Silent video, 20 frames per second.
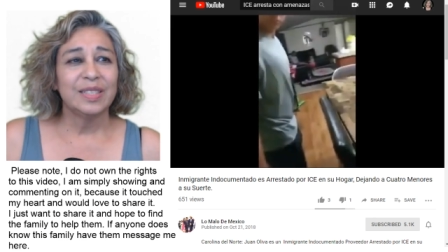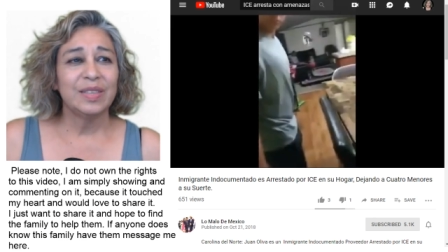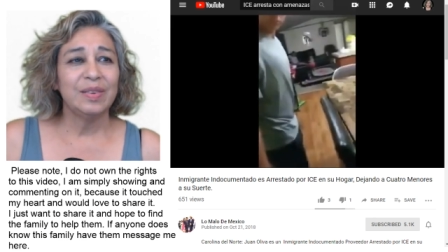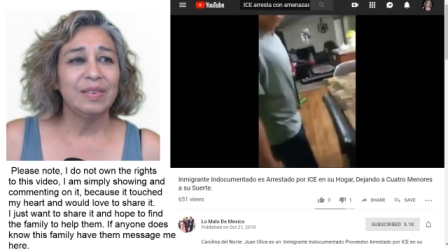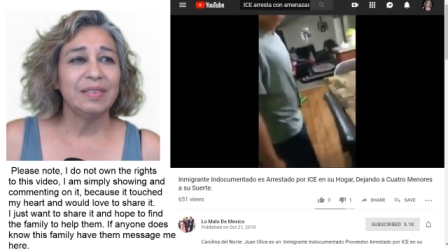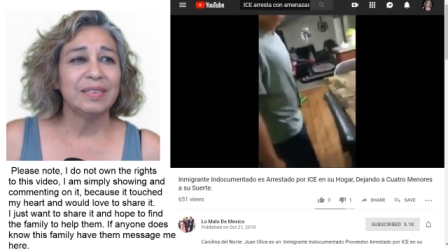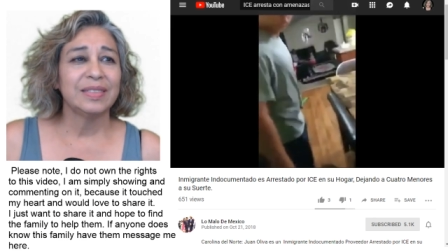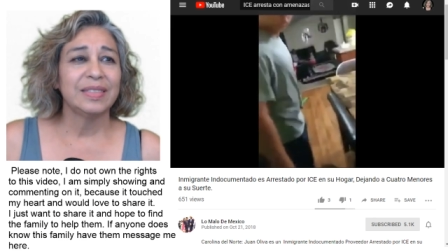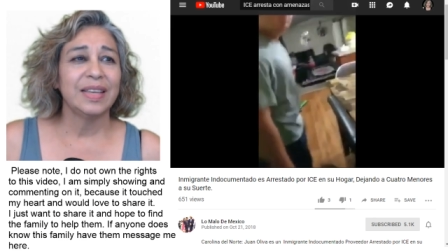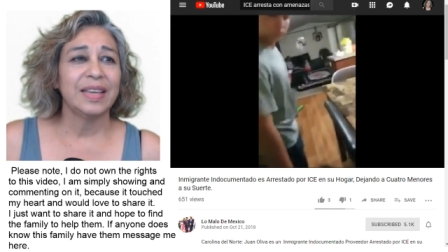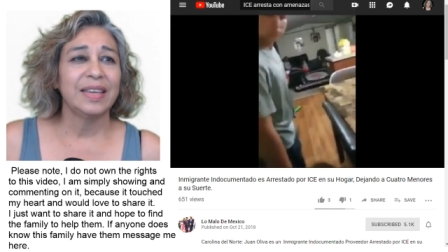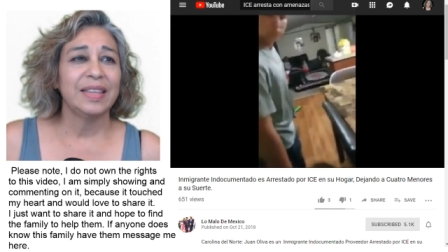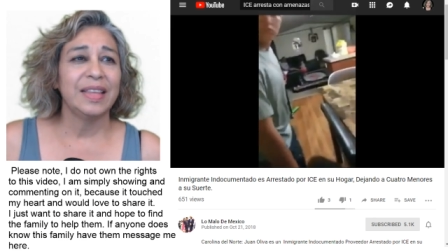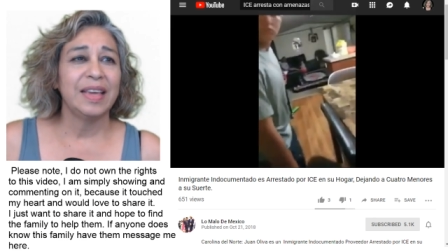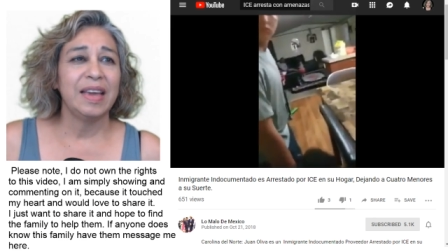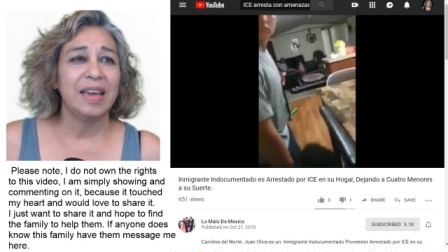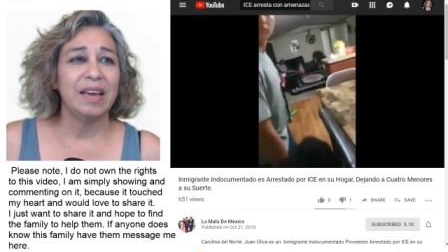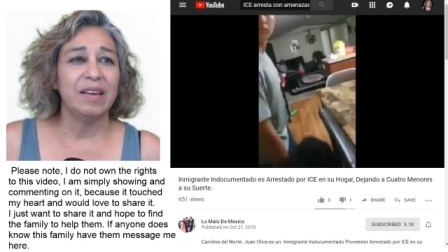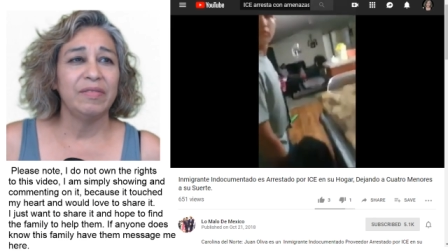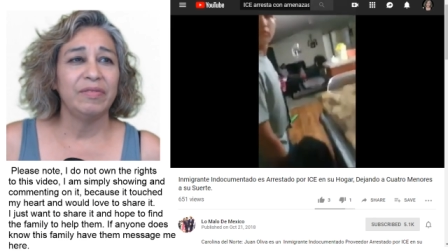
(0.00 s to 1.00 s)
So it looks like
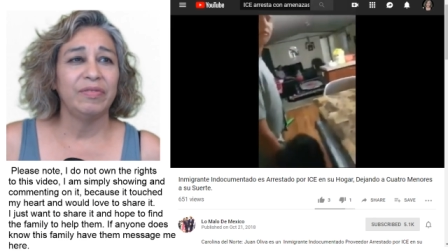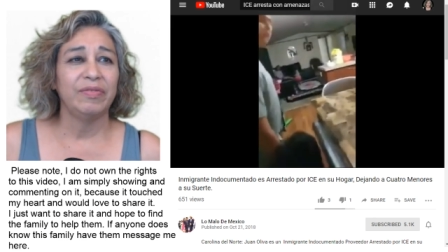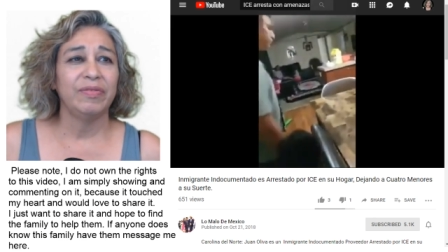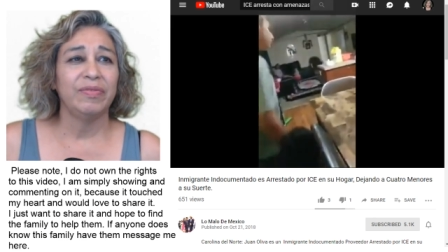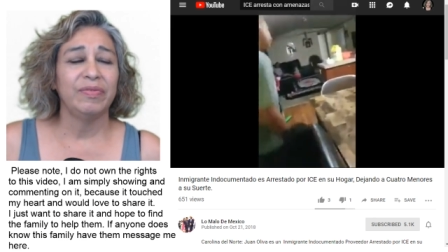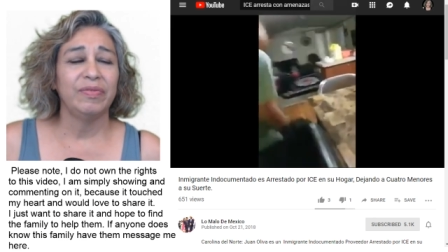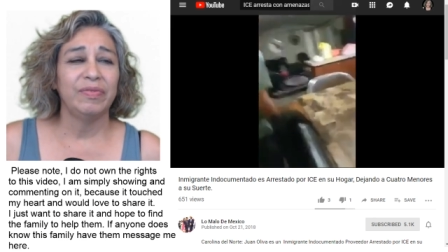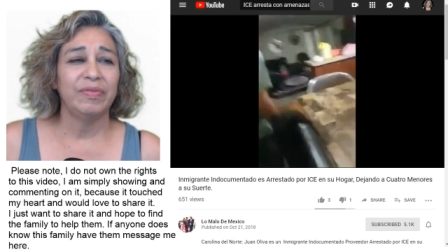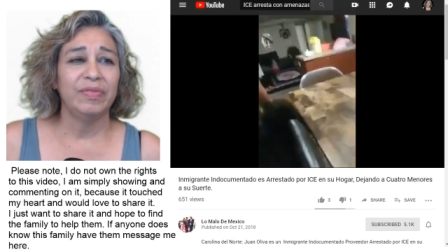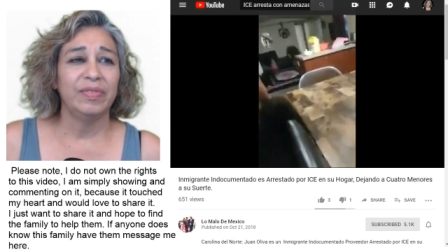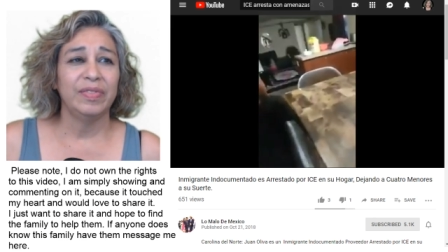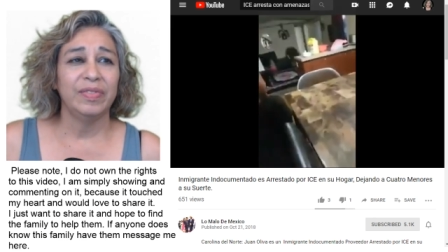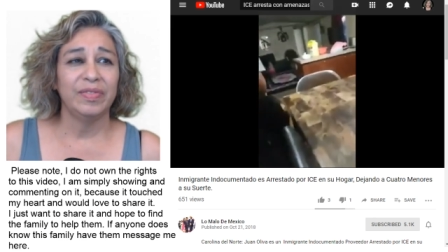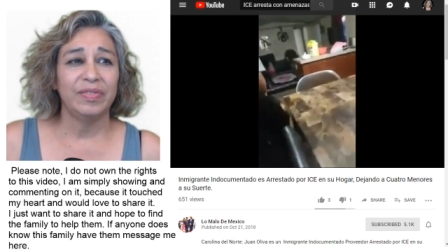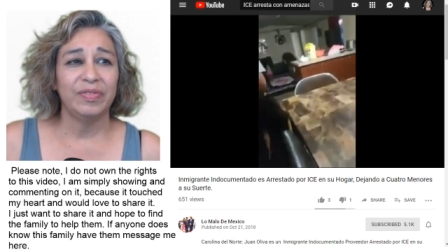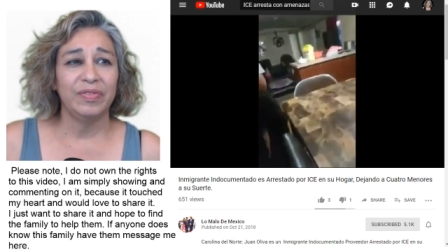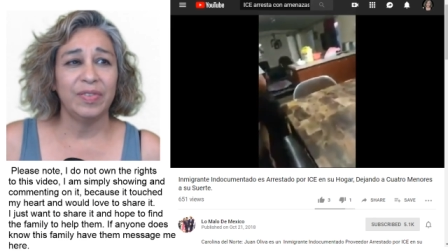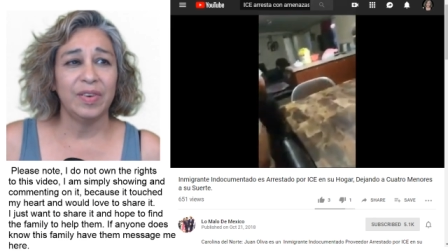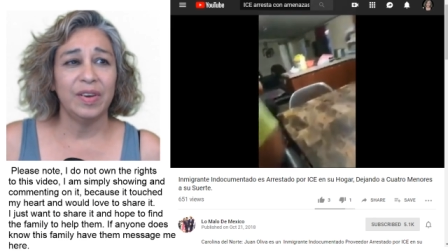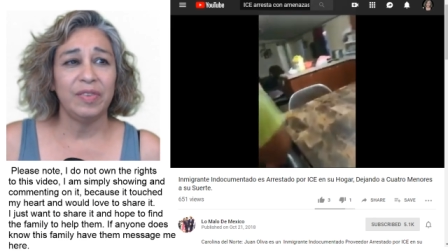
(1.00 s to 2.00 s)
they have
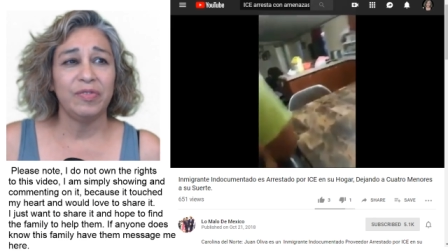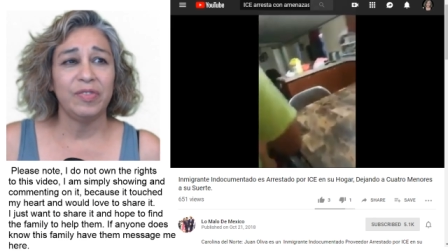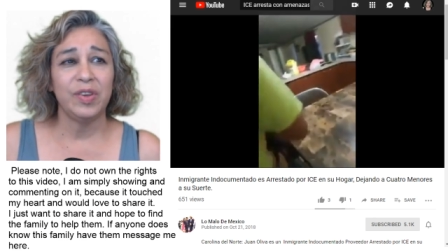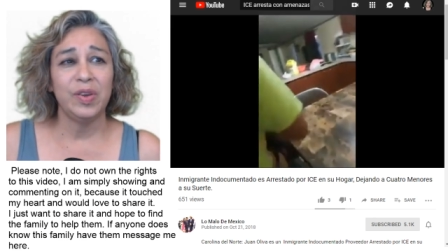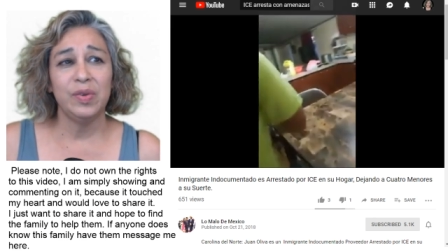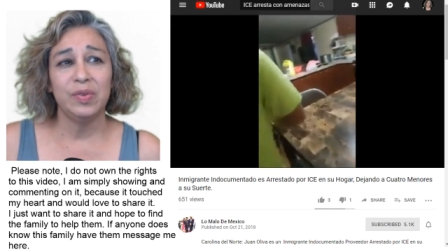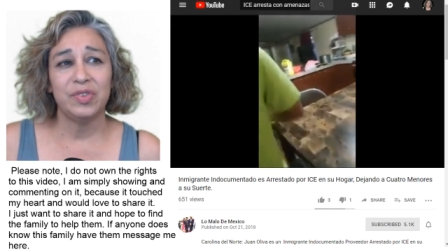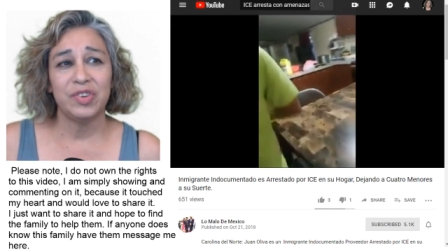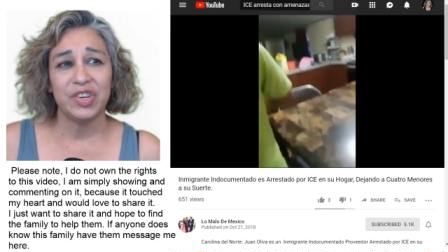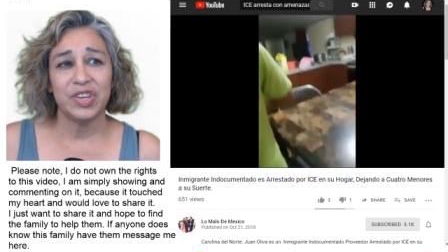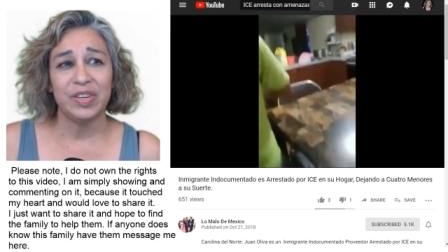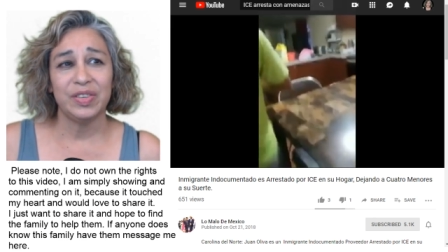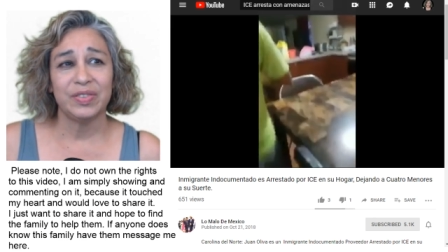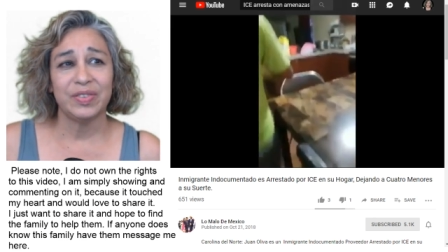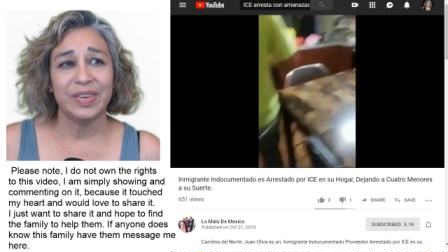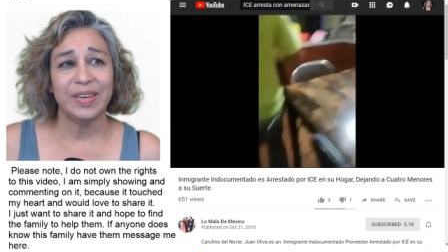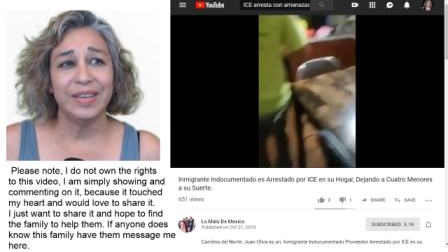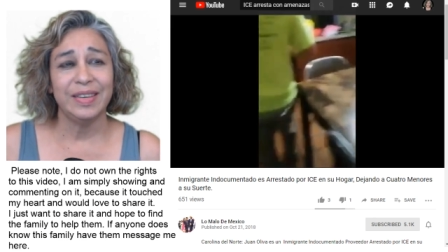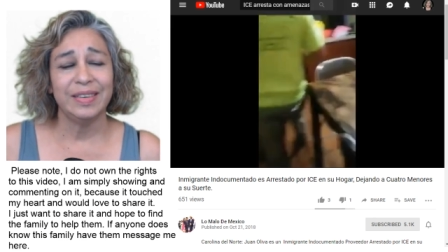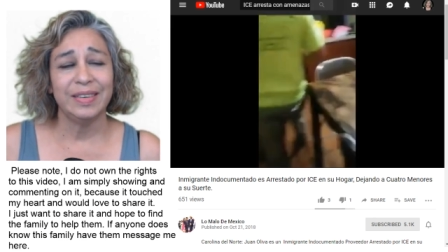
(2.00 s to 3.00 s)
a few
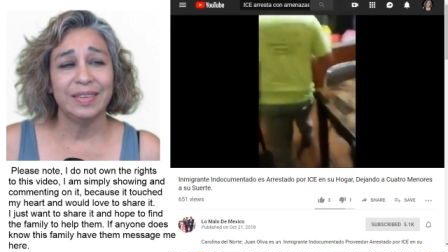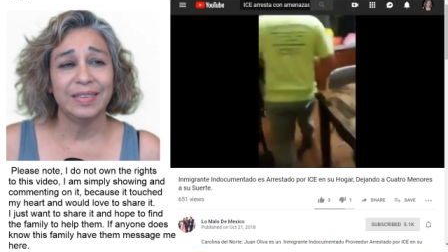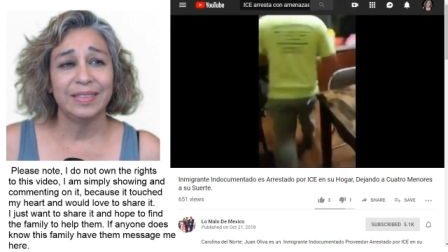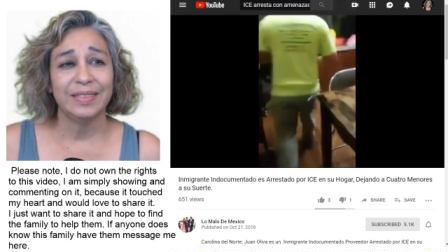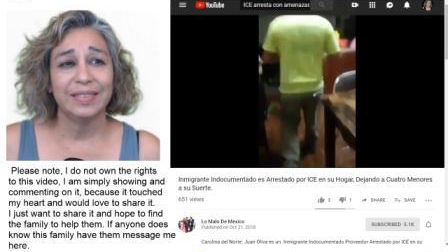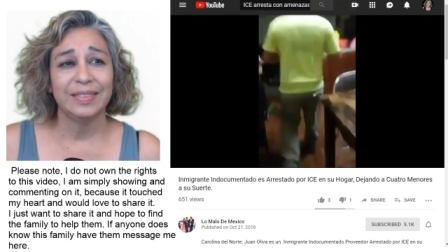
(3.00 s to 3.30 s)
children.